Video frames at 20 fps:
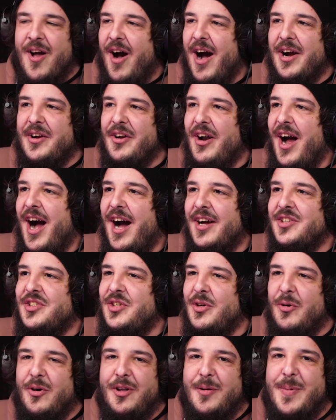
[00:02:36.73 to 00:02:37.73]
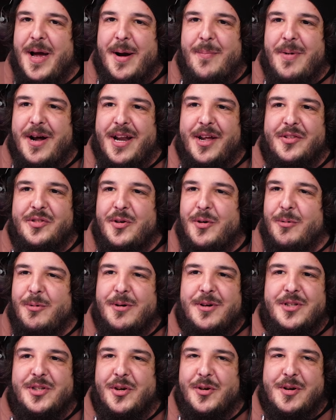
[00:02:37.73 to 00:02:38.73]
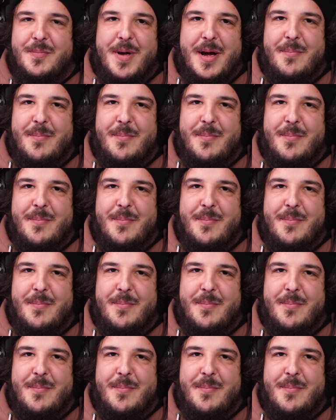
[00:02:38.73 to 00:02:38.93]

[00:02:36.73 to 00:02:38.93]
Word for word: I could have asked you all about money. I thought we weren't talking about